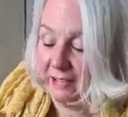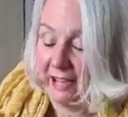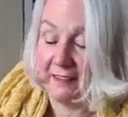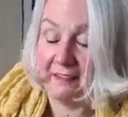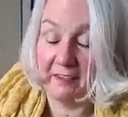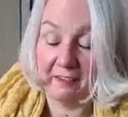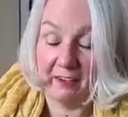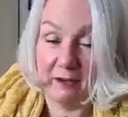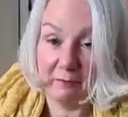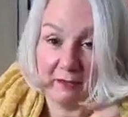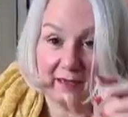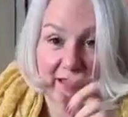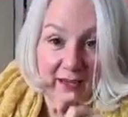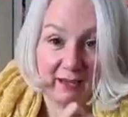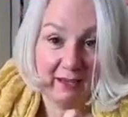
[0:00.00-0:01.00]
and there's going to be
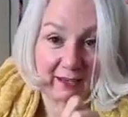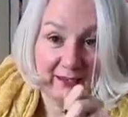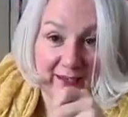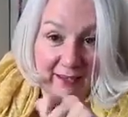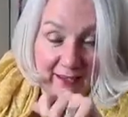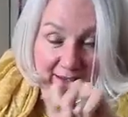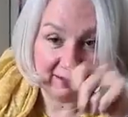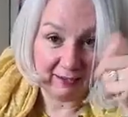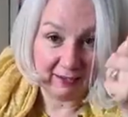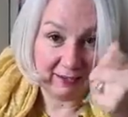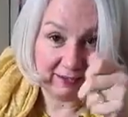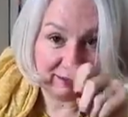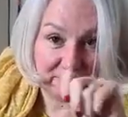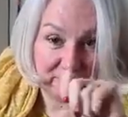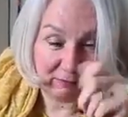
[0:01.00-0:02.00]
a
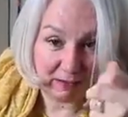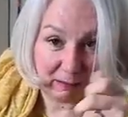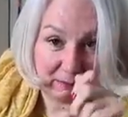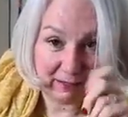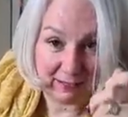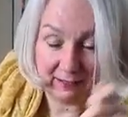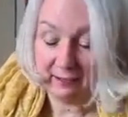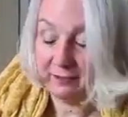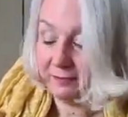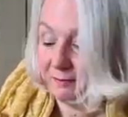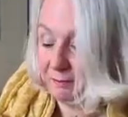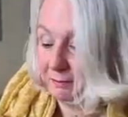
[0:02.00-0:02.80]
little flappy lid.